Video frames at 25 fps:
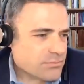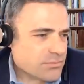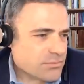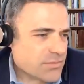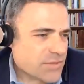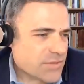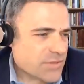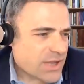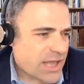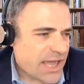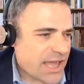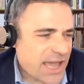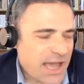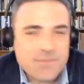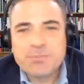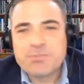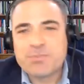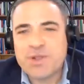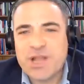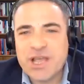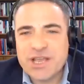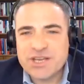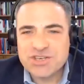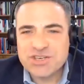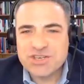I have the
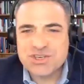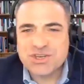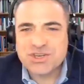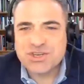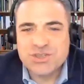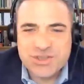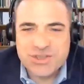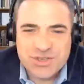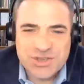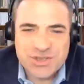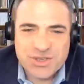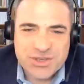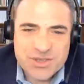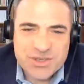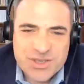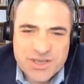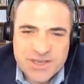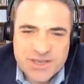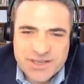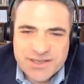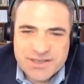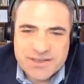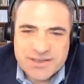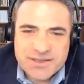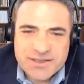pleasure to
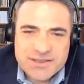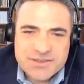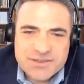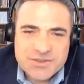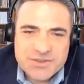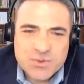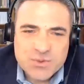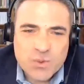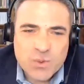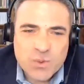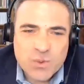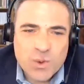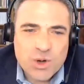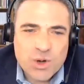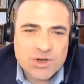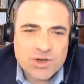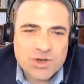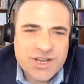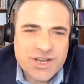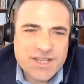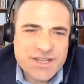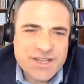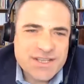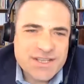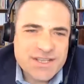
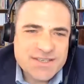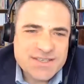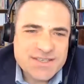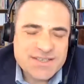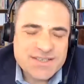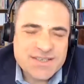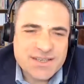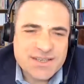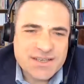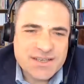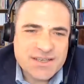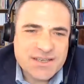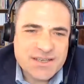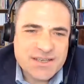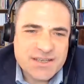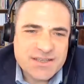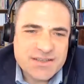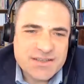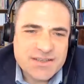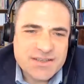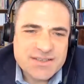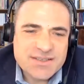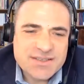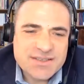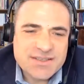coordinate this
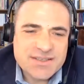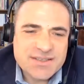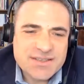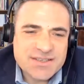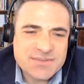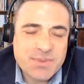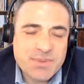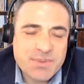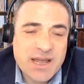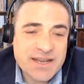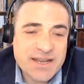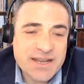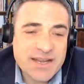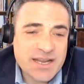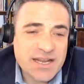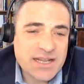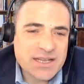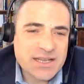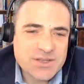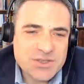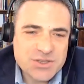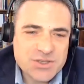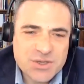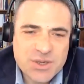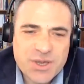panel. I
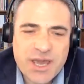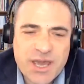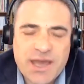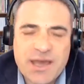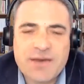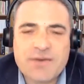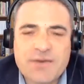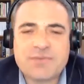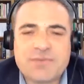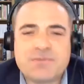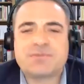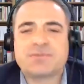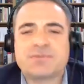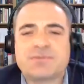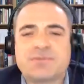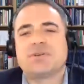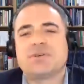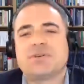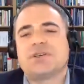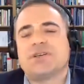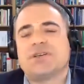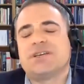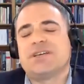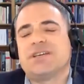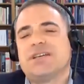do have
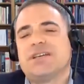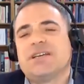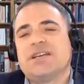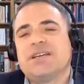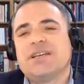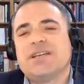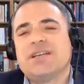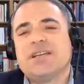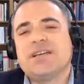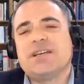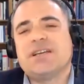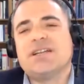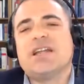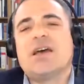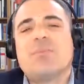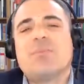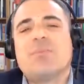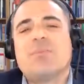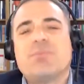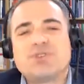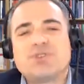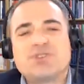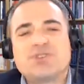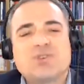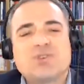a
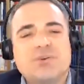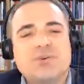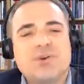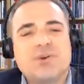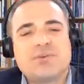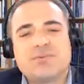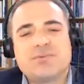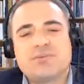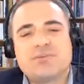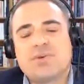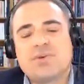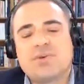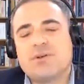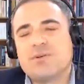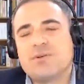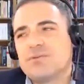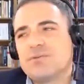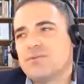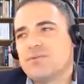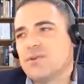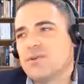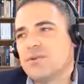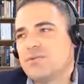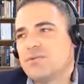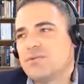number of
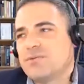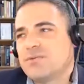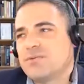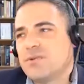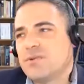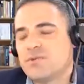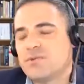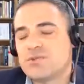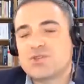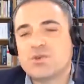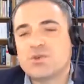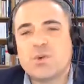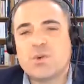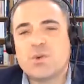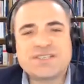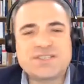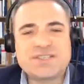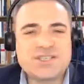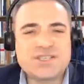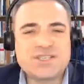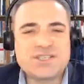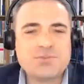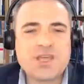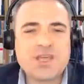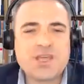
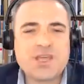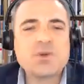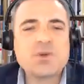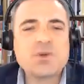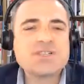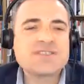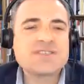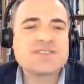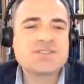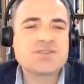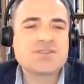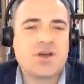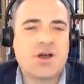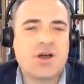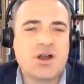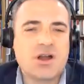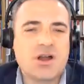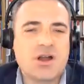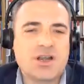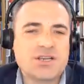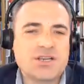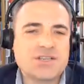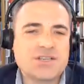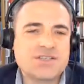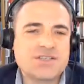questions, but I will
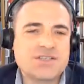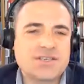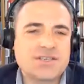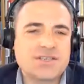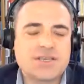start